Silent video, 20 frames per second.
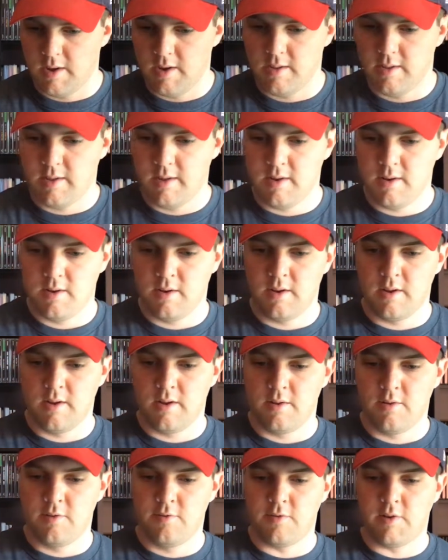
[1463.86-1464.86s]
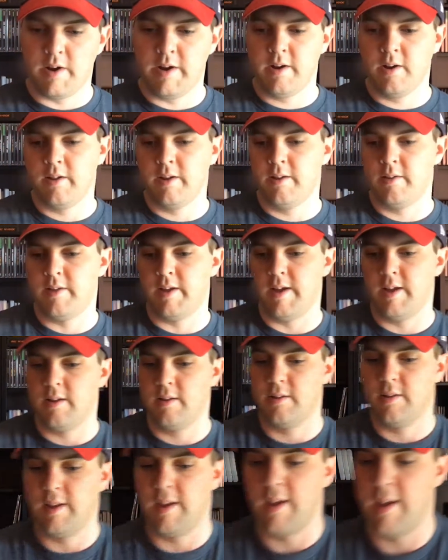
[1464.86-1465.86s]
And then finally that